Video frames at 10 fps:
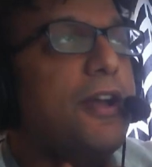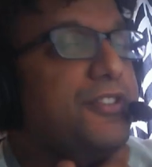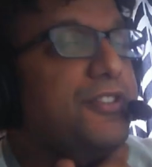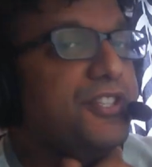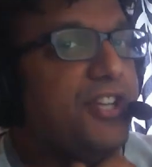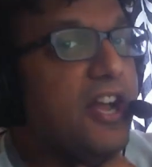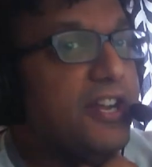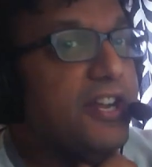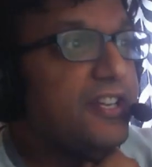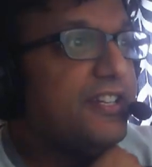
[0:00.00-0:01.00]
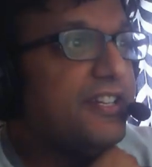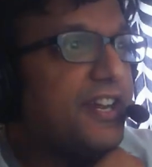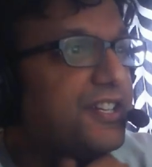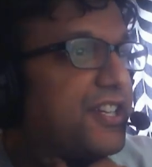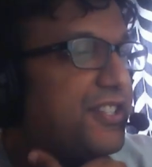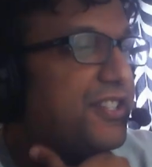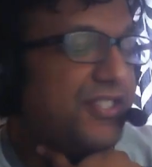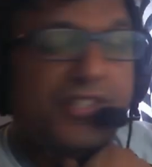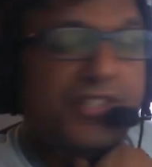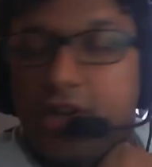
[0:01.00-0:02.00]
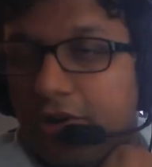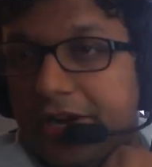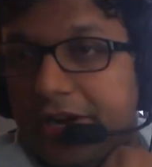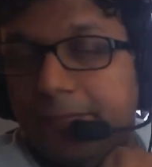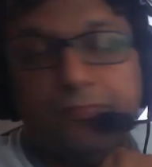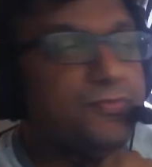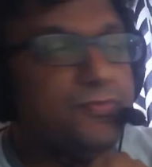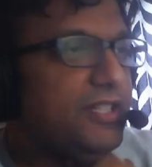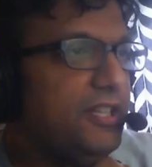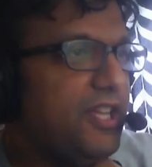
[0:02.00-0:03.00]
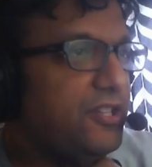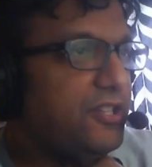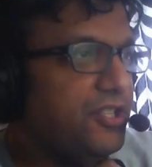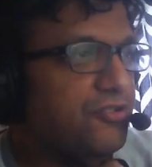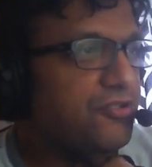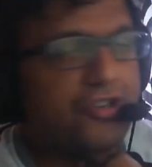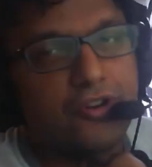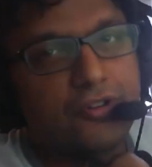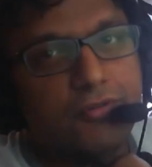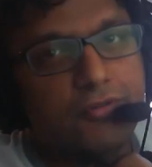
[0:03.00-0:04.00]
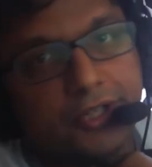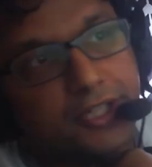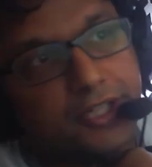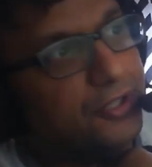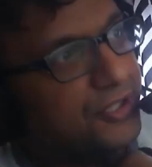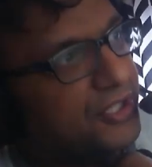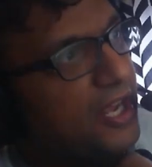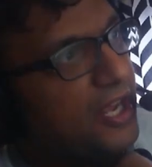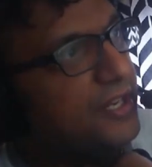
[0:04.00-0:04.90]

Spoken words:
in the sky, and he says, all right, get get the executioner. We're going to kill this guy.